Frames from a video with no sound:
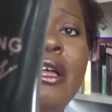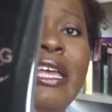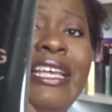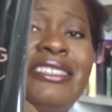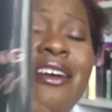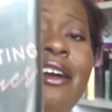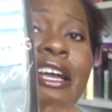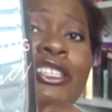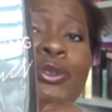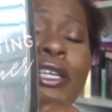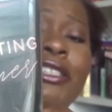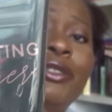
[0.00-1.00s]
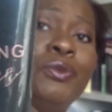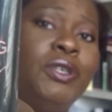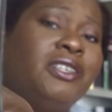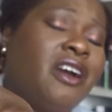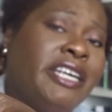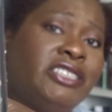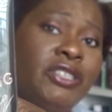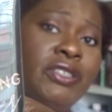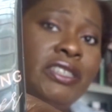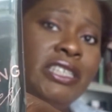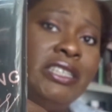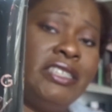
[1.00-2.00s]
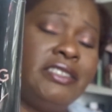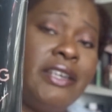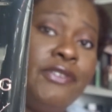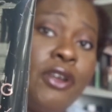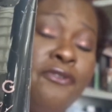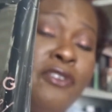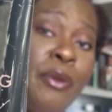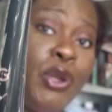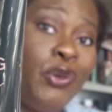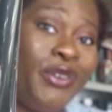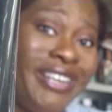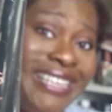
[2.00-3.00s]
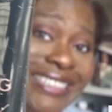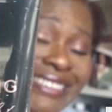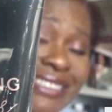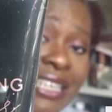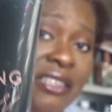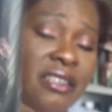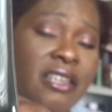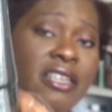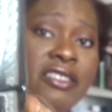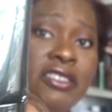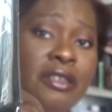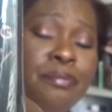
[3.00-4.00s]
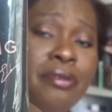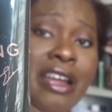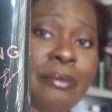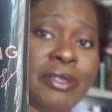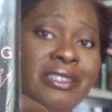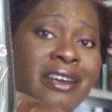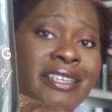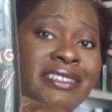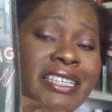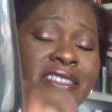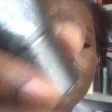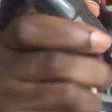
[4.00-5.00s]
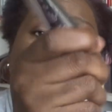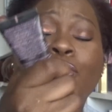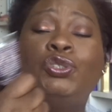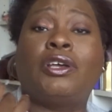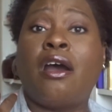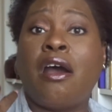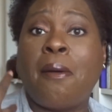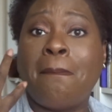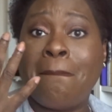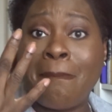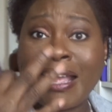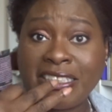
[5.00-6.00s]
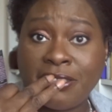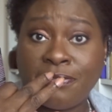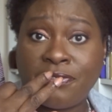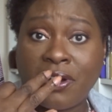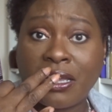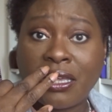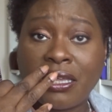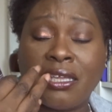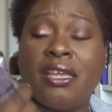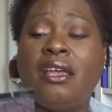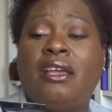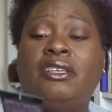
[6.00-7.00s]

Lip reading: It's a hydrating one. I don't need this. I've got very oily skin. So the primers I tend to use are mattifying.